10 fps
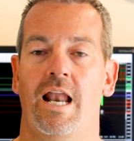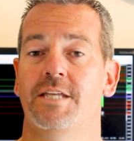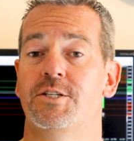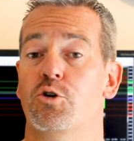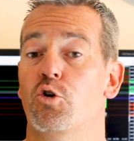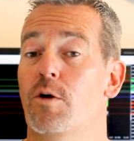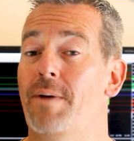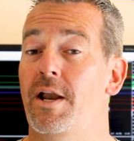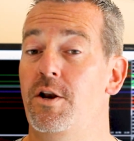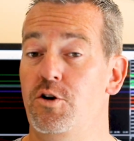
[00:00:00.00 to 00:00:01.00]
Let's talk
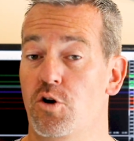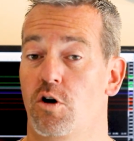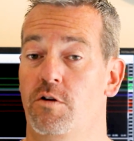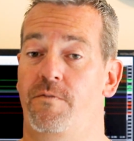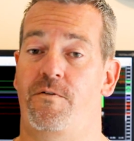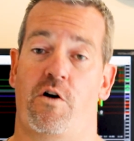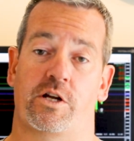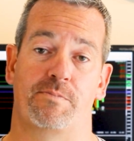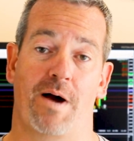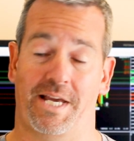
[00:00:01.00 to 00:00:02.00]
about
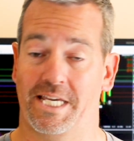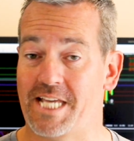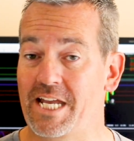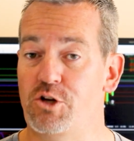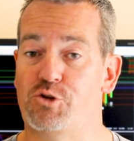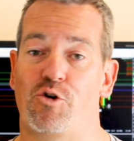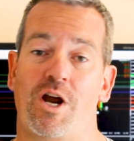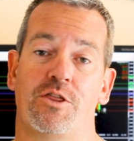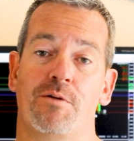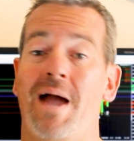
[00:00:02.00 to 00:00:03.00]
non-Forex markets. Can you
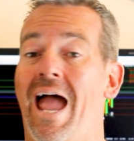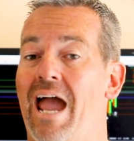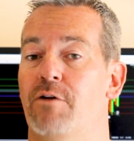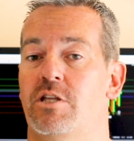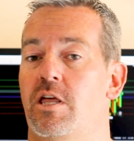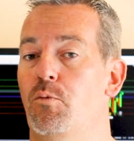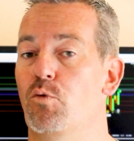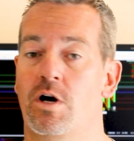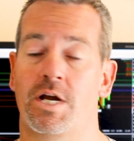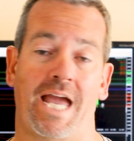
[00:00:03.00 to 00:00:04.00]
trade them? How do they
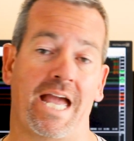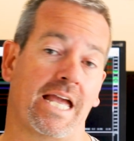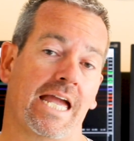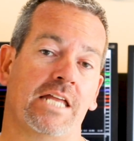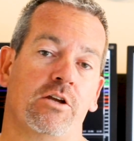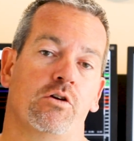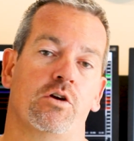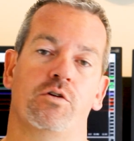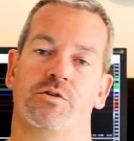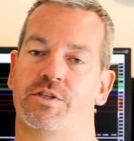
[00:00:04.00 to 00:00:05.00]
work? And can you
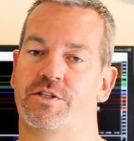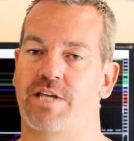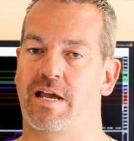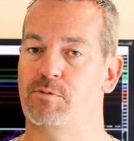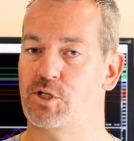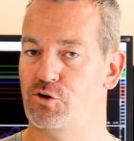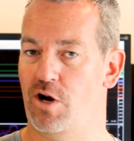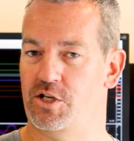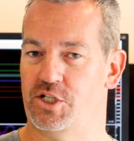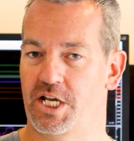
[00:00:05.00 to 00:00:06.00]
use the same
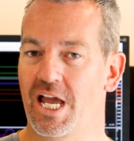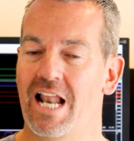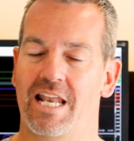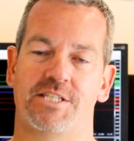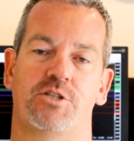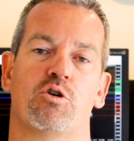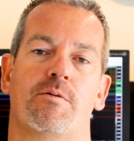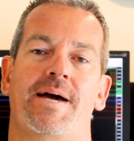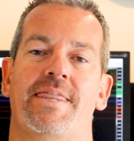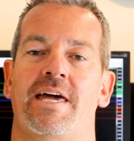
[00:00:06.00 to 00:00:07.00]
strategy? Let's talk
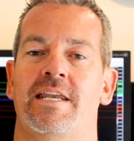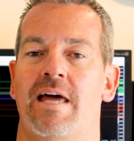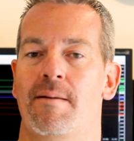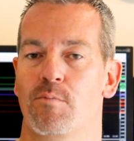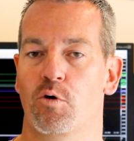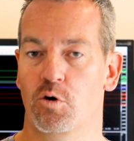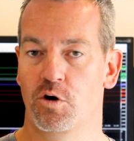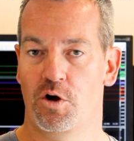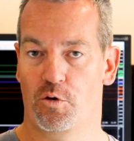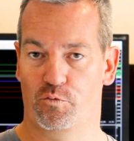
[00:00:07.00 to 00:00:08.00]
about that and
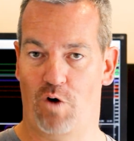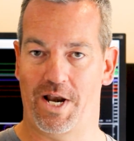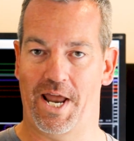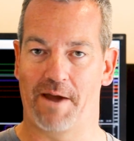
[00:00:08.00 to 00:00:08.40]
more right